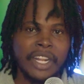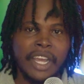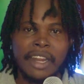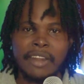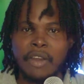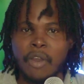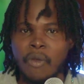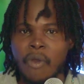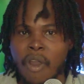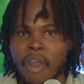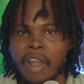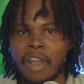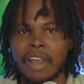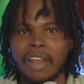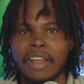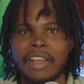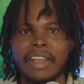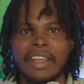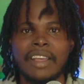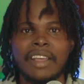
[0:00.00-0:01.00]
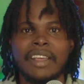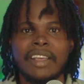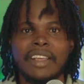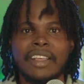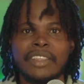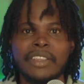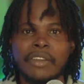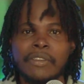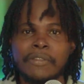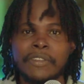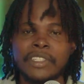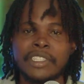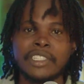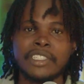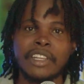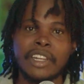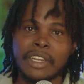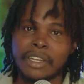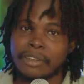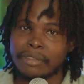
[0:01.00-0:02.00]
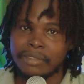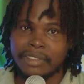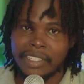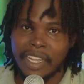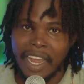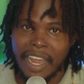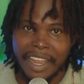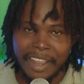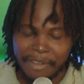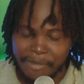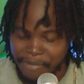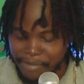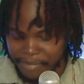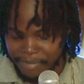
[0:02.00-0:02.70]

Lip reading: and no work, you have to serve time.